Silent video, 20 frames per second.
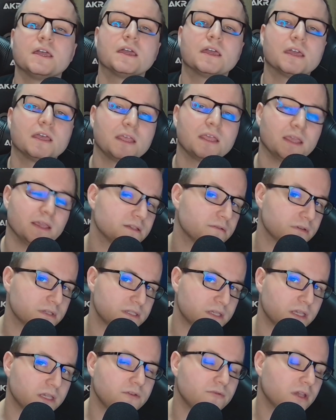As I was
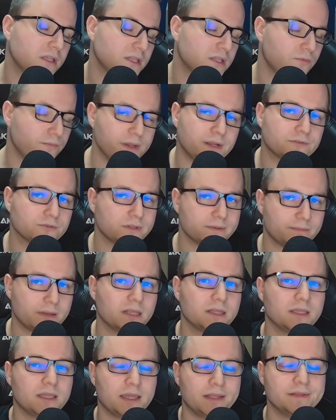saying, right now we are not
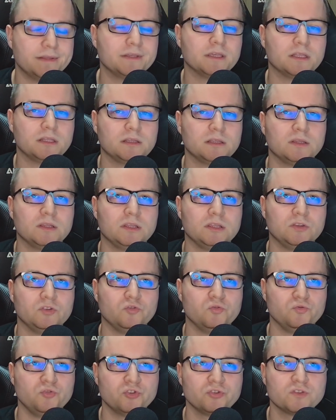planning adding in
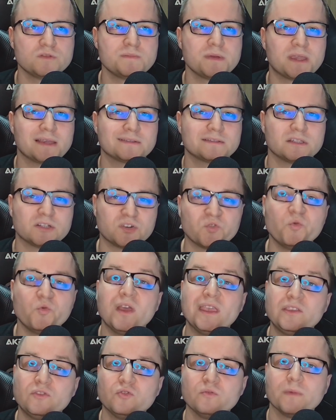new units because there are
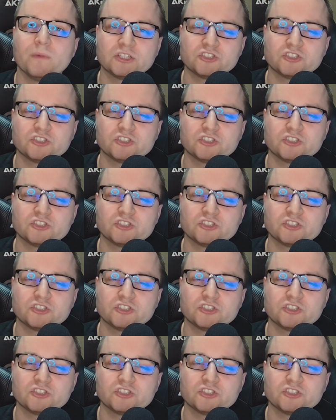way too much